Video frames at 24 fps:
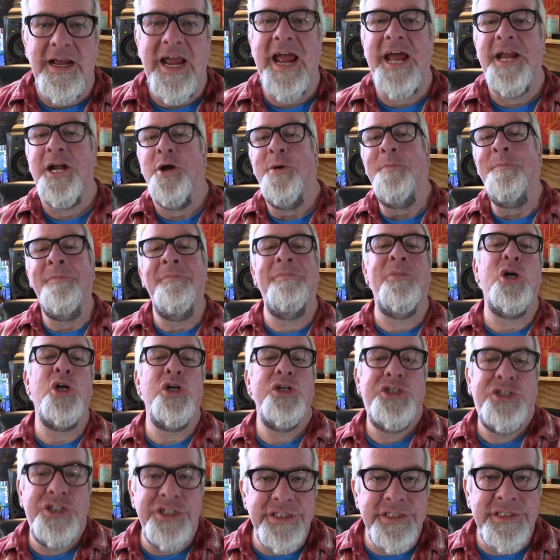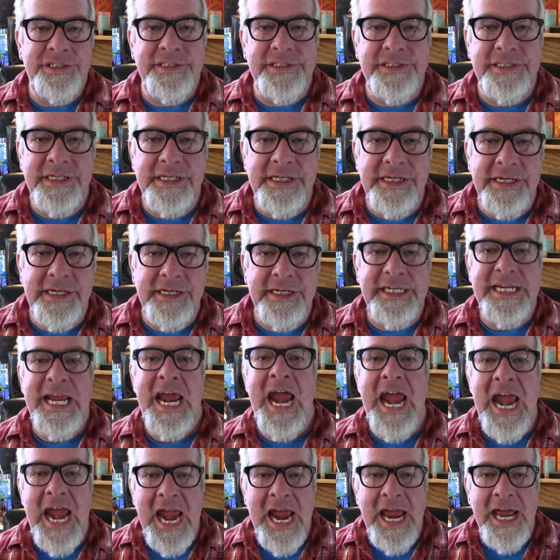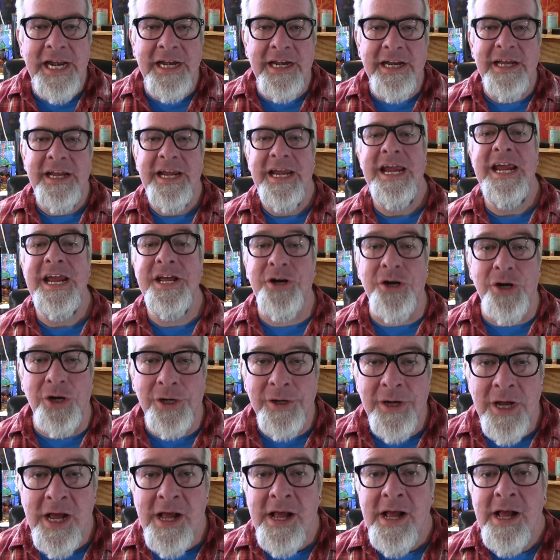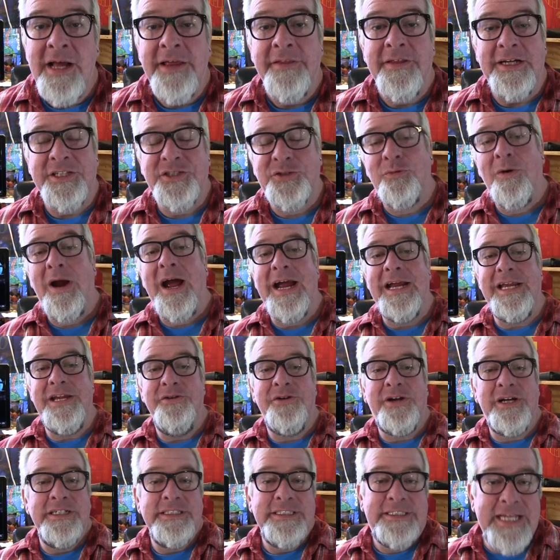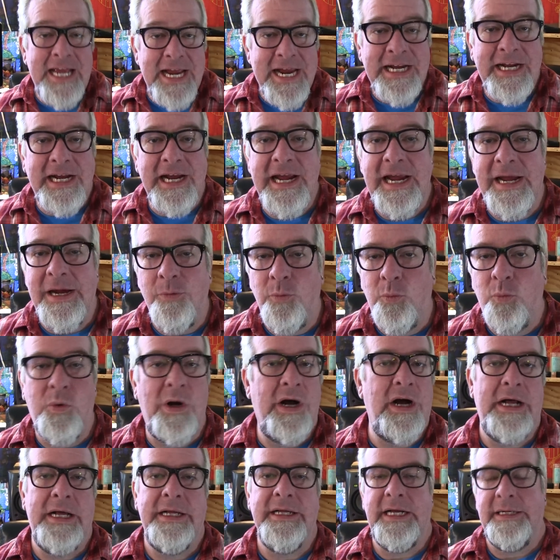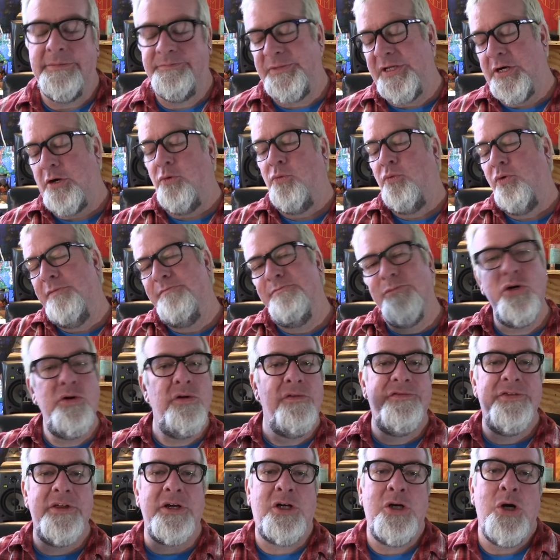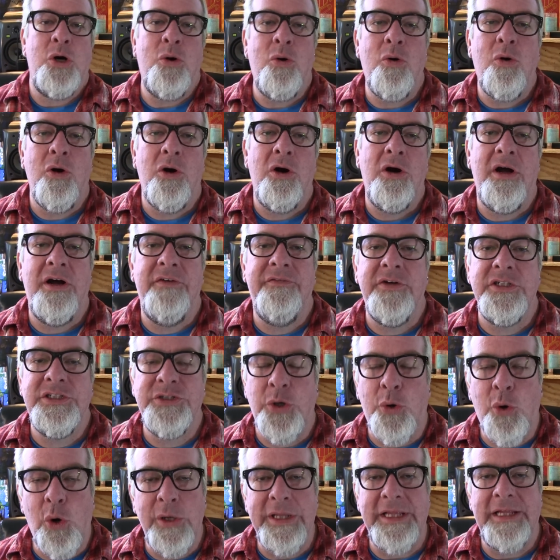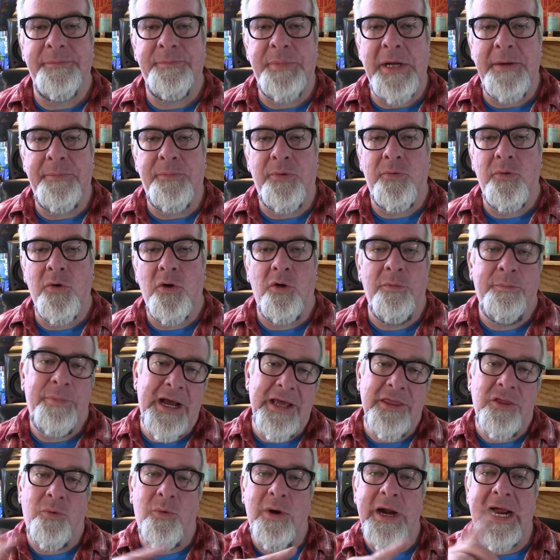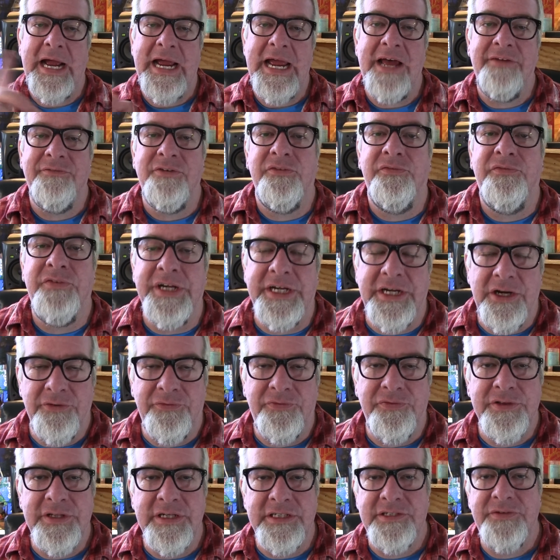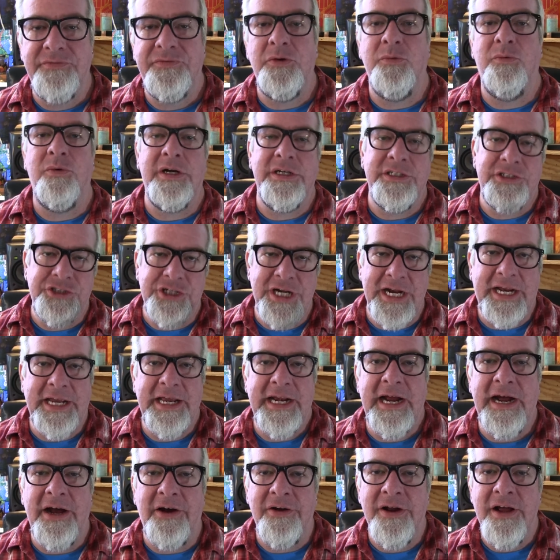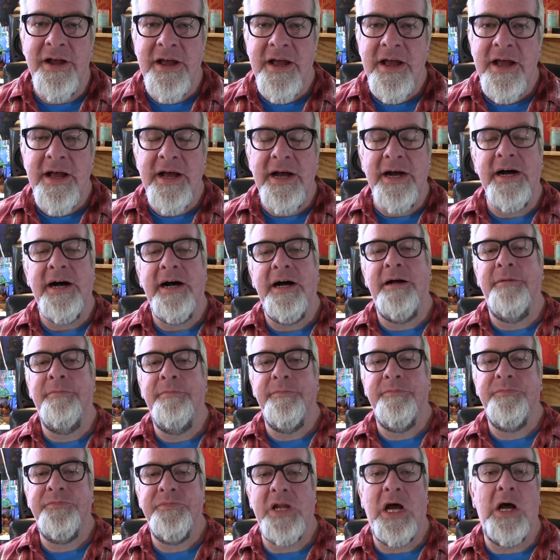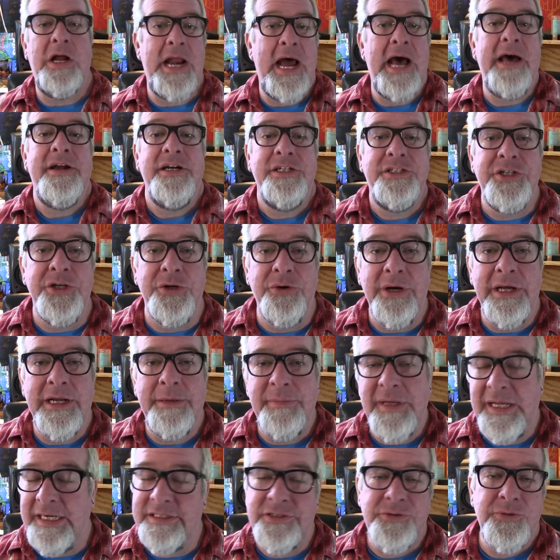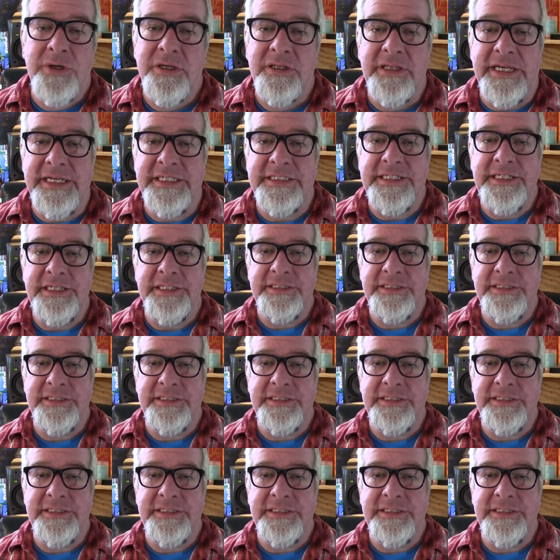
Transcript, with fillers: An emergency can heater. That's right. You can take a, uh, you know, remove the core of a toilet paper roll. By the way, I have a video for this if you want to check it out um, on how to do it, but it's really easy.